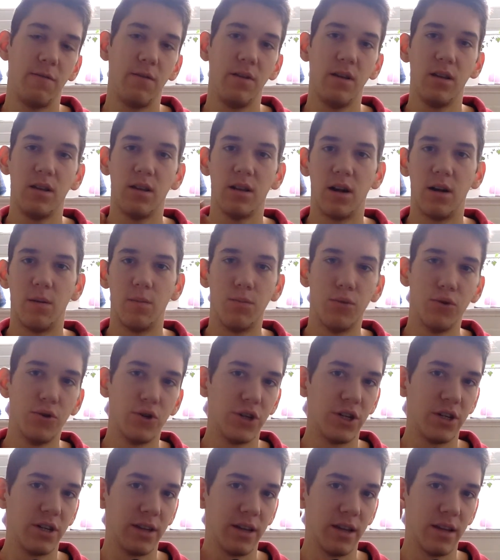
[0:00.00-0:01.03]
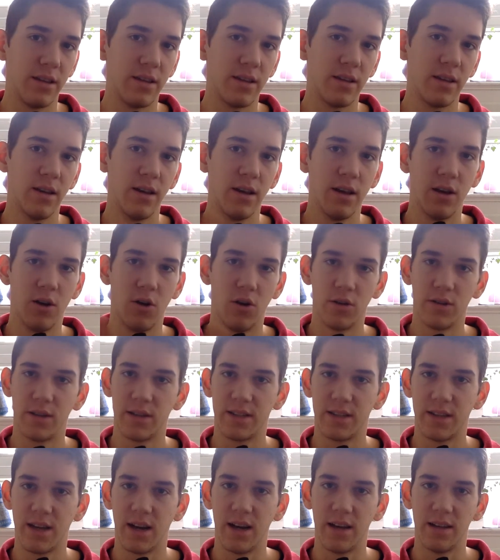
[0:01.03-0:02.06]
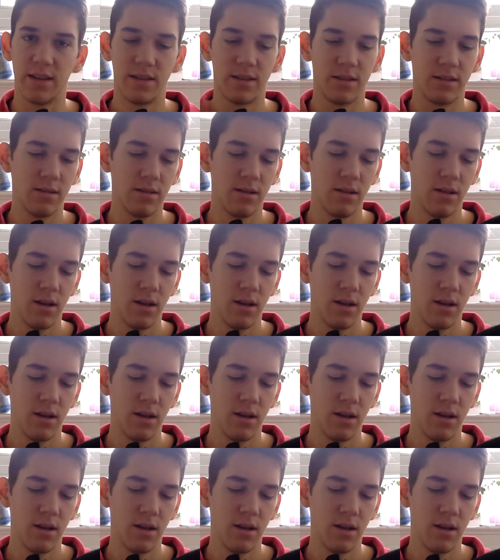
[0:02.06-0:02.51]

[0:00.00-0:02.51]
feet are pushing it on the sides.